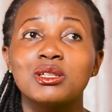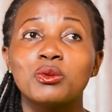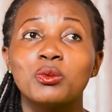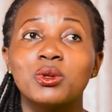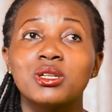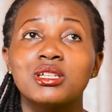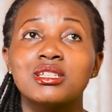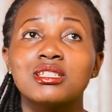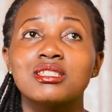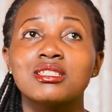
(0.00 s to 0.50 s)

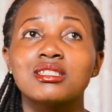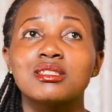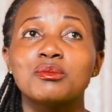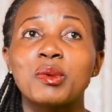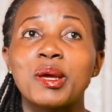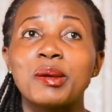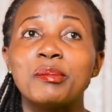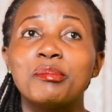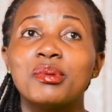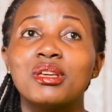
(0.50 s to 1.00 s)
was
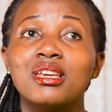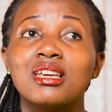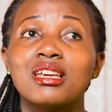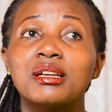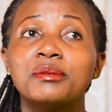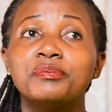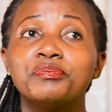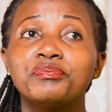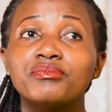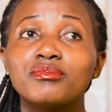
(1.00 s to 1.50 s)

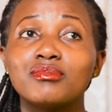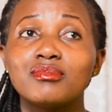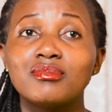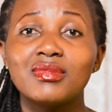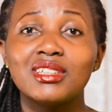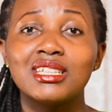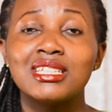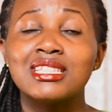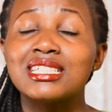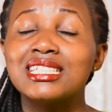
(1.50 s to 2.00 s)
maybe
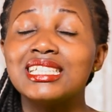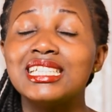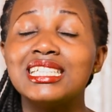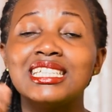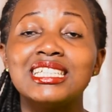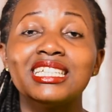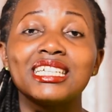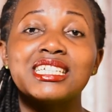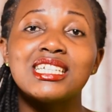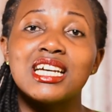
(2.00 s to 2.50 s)
still
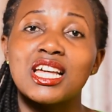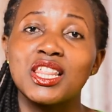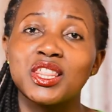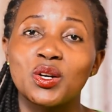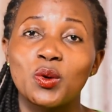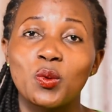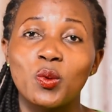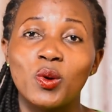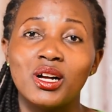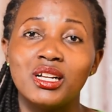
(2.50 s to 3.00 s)
in
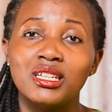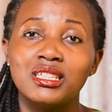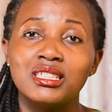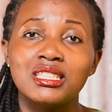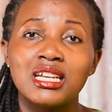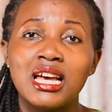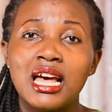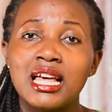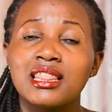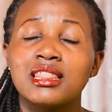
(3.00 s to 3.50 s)
another
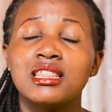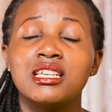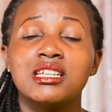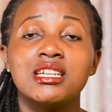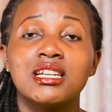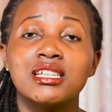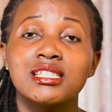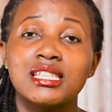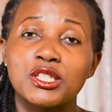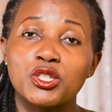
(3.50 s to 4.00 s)
world. The
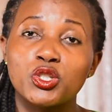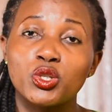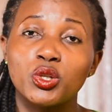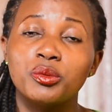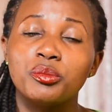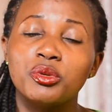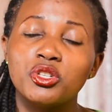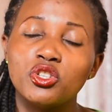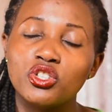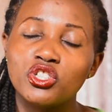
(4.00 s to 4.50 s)
nurses
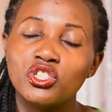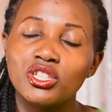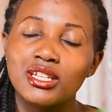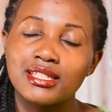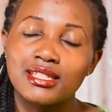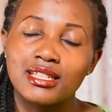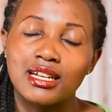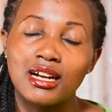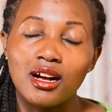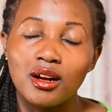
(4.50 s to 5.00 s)
told me, no,
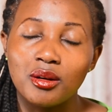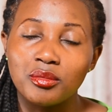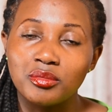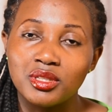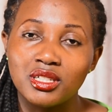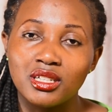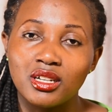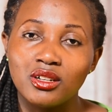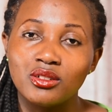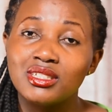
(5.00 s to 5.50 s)
just calm
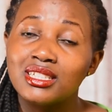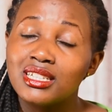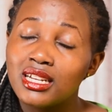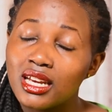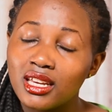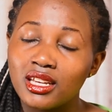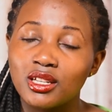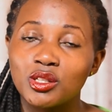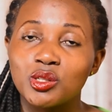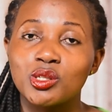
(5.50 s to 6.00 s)
down,
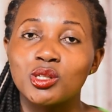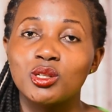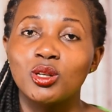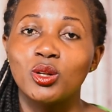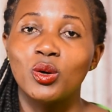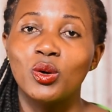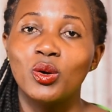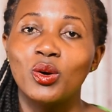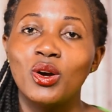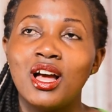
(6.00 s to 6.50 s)
take it
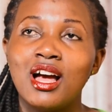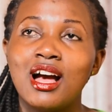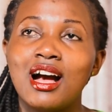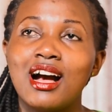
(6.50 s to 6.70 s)
slow.